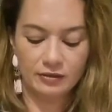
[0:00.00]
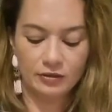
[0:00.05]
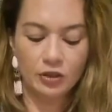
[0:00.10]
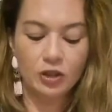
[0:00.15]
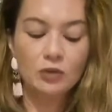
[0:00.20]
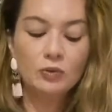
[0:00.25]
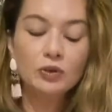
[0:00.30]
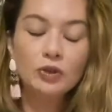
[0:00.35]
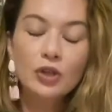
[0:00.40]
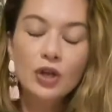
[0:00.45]

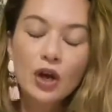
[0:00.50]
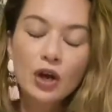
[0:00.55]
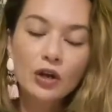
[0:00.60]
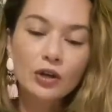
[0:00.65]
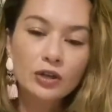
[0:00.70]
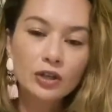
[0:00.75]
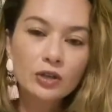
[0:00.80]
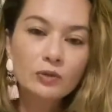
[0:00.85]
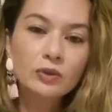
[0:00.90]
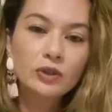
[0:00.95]
You will
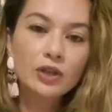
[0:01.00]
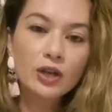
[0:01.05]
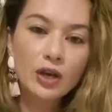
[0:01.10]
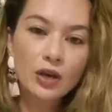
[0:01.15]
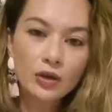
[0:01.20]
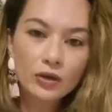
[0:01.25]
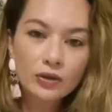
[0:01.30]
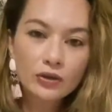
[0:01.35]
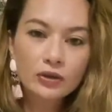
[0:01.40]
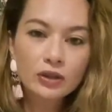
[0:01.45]

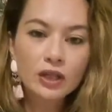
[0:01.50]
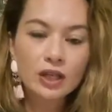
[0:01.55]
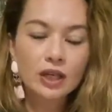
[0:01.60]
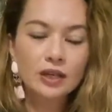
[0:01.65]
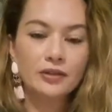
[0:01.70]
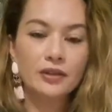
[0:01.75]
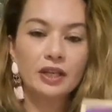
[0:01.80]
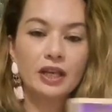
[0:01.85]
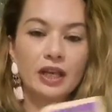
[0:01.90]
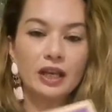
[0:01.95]
know
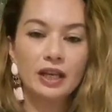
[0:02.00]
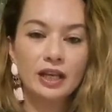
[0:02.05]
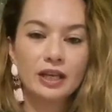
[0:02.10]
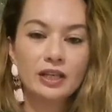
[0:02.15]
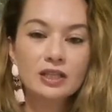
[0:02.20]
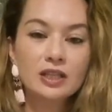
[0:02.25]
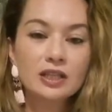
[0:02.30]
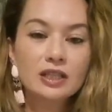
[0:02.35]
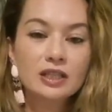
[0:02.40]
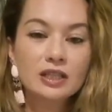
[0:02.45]
the
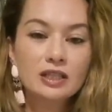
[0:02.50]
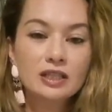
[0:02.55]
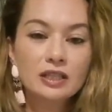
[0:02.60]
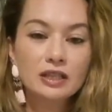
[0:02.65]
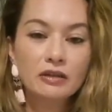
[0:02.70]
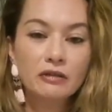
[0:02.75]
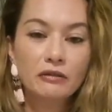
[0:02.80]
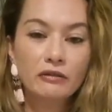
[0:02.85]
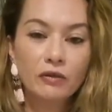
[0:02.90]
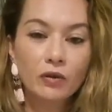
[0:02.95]
connections
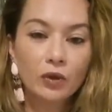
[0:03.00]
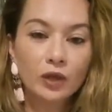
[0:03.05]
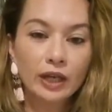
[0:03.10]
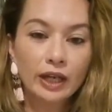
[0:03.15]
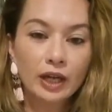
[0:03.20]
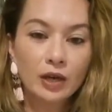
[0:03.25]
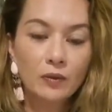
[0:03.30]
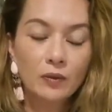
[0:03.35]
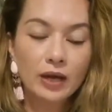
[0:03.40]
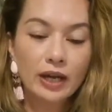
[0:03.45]
that are
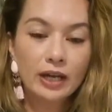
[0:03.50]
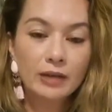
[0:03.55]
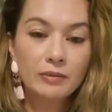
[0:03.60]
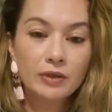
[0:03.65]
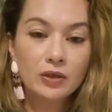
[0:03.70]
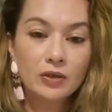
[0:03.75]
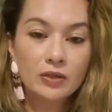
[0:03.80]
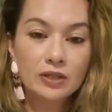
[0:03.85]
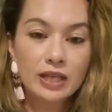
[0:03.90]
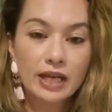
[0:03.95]
falling away
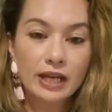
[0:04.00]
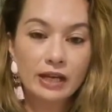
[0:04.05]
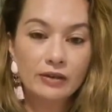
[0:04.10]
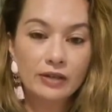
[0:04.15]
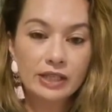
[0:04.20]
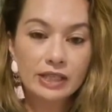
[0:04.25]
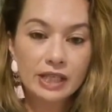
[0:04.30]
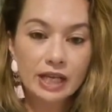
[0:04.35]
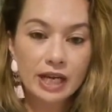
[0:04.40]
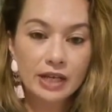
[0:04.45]
because they are
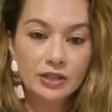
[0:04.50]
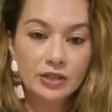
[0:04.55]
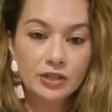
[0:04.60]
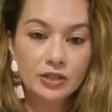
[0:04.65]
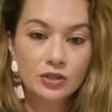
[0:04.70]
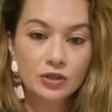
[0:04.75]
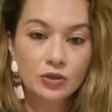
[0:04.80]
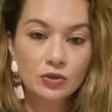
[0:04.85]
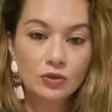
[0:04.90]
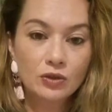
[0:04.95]

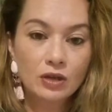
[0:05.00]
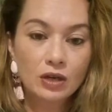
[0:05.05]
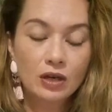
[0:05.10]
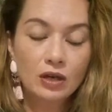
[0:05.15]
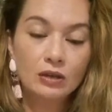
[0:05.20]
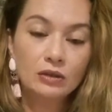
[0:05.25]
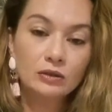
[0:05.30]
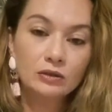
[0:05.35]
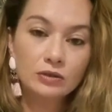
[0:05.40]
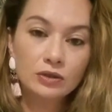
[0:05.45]
attached to the
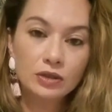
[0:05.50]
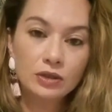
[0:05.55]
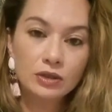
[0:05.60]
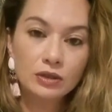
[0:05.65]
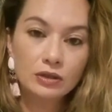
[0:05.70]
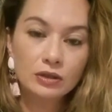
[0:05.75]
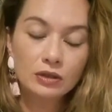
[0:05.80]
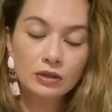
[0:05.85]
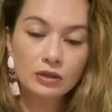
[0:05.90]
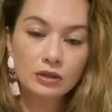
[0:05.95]
old
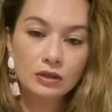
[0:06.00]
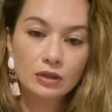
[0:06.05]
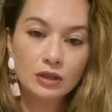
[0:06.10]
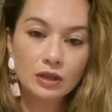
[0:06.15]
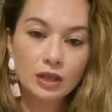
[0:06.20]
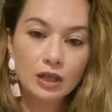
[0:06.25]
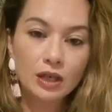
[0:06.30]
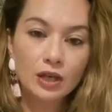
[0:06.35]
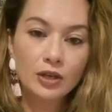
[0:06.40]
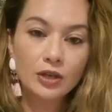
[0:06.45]
you.
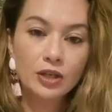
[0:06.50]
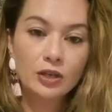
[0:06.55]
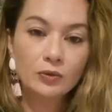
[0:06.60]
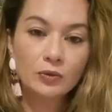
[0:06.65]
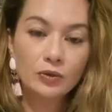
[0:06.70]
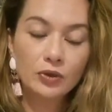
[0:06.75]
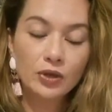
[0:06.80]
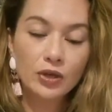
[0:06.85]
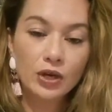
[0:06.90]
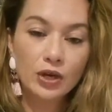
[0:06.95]
You
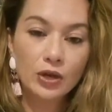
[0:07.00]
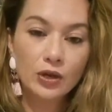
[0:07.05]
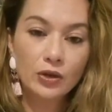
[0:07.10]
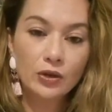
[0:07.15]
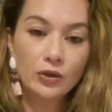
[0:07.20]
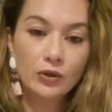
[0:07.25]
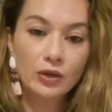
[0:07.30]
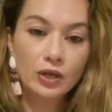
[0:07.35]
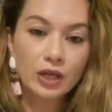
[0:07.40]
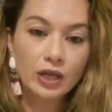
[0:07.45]
will
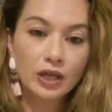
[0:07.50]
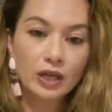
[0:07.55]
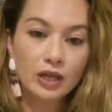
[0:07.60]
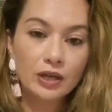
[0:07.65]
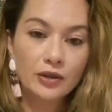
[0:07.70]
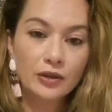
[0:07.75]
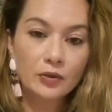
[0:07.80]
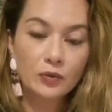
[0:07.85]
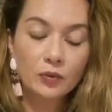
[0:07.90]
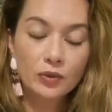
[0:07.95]
know
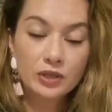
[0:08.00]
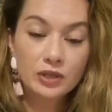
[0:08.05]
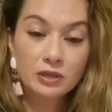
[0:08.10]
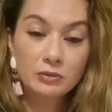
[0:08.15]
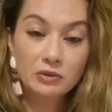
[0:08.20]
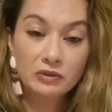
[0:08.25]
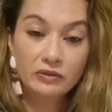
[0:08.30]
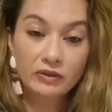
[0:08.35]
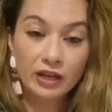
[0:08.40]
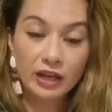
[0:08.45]
the
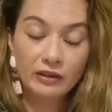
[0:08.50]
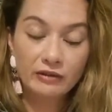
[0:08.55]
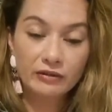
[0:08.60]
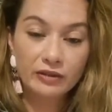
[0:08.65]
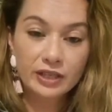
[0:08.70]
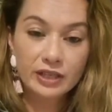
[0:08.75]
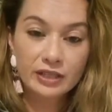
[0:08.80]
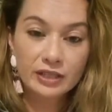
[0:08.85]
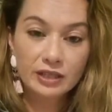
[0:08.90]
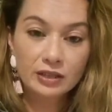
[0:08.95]
wisdom of
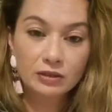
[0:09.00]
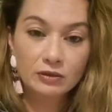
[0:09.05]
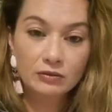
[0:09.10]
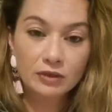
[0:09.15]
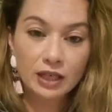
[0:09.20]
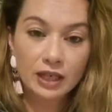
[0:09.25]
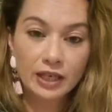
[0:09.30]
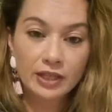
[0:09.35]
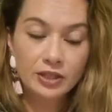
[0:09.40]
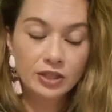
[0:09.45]
every single
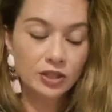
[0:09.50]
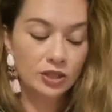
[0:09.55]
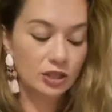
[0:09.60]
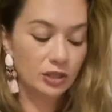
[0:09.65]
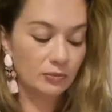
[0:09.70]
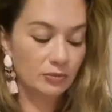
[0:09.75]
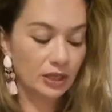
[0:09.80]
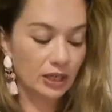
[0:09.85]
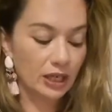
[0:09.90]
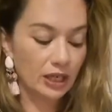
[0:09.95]

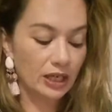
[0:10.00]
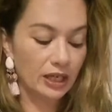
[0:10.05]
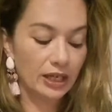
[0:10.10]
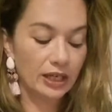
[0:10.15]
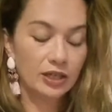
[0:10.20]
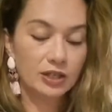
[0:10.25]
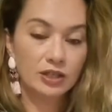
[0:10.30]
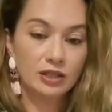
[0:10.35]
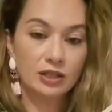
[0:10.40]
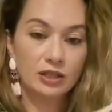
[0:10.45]
relationship and
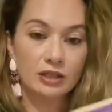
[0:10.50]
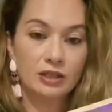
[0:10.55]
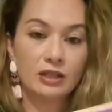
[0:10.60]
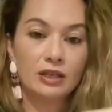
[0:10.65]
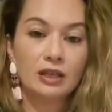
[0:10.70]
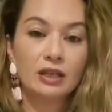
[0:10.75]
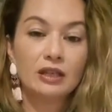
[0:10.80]
connection